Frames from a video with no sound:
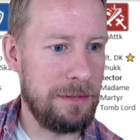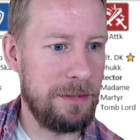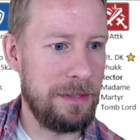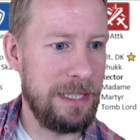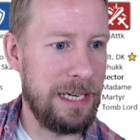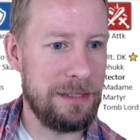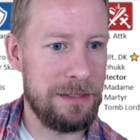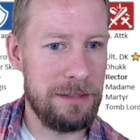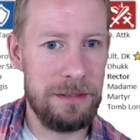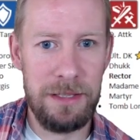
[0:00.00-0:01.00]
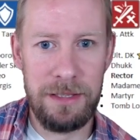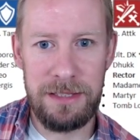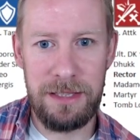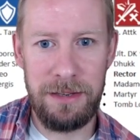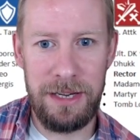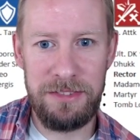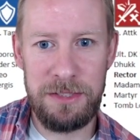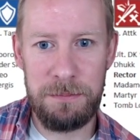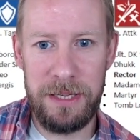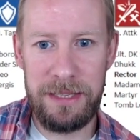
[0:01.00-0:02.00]
Yes, so I've
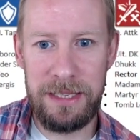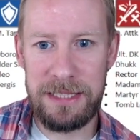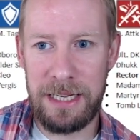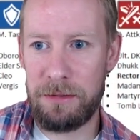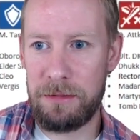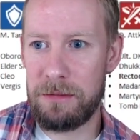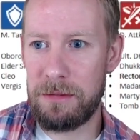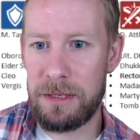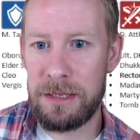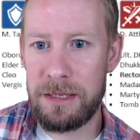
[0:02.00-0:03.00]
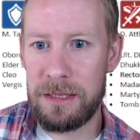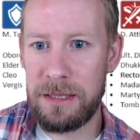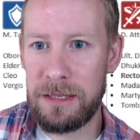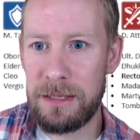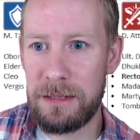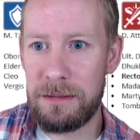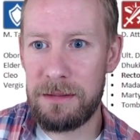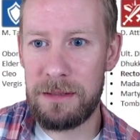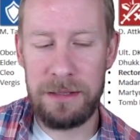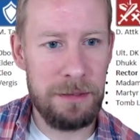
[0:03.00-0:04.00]
split these out, and
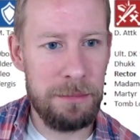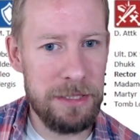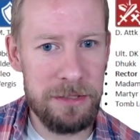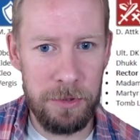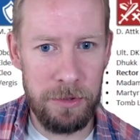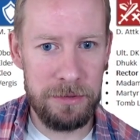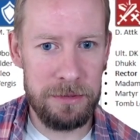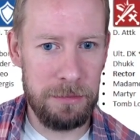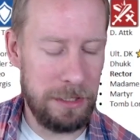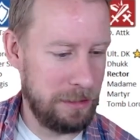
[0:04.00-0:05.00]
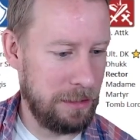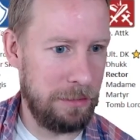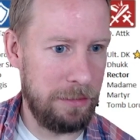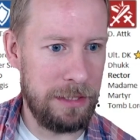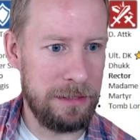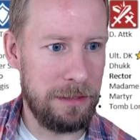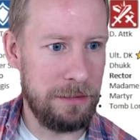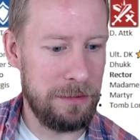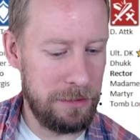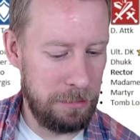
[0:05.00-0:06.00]
they're a bit small, so what I'll do is I'll
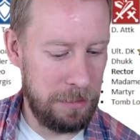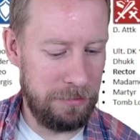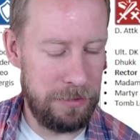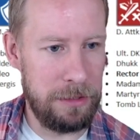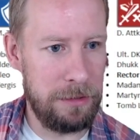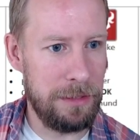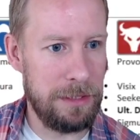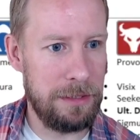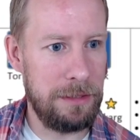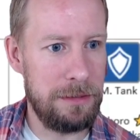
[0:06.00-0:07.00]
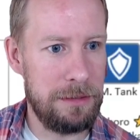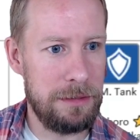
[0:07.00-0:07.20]
zoom in for you guys.